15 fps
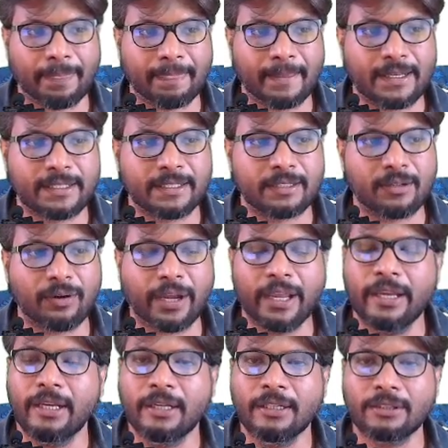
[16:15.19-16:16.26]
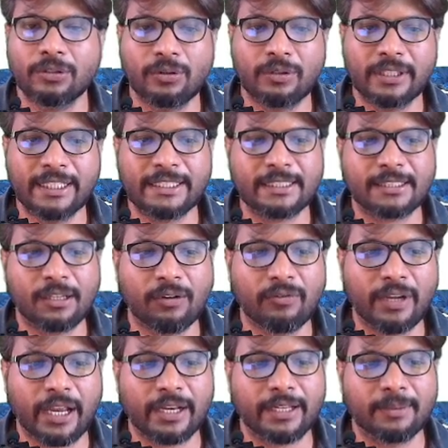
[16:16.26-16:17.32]
That's it. Okay, so this is how we
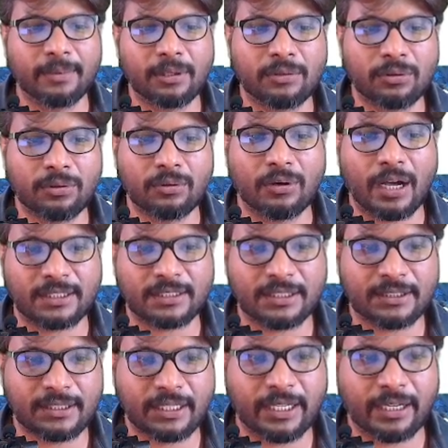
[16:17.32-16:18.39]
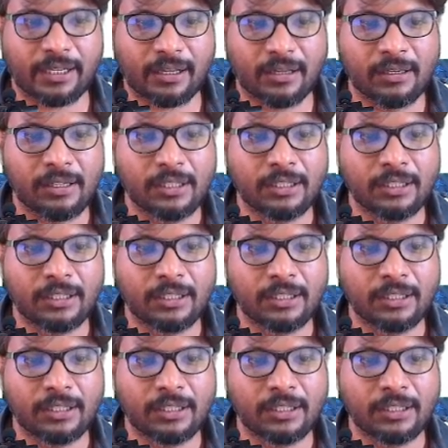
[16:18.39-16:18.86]
can able to access the data.